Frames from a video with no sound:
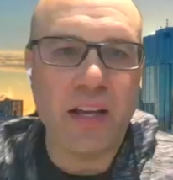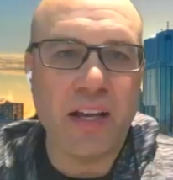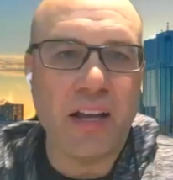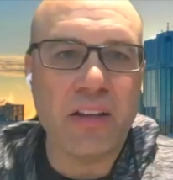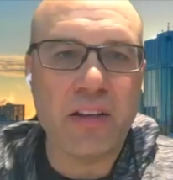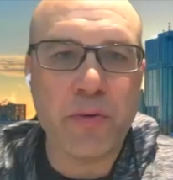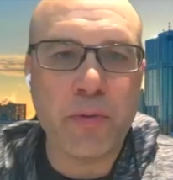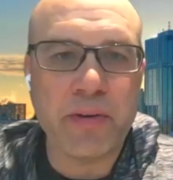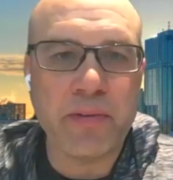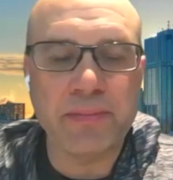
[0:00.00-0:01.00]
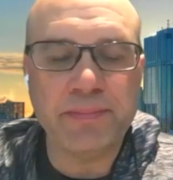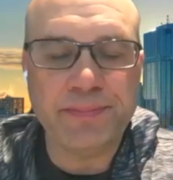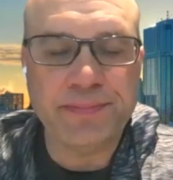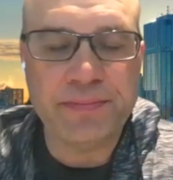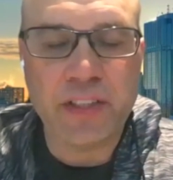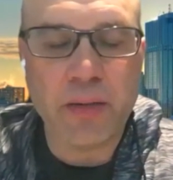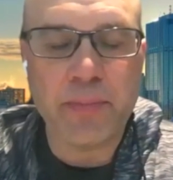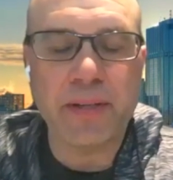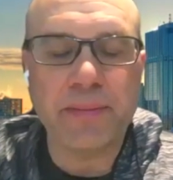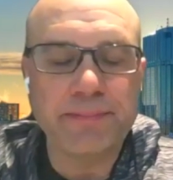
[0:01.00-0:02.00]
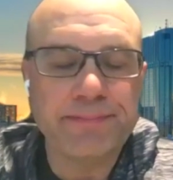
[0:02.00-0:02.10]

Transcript: How long have you been around, the company?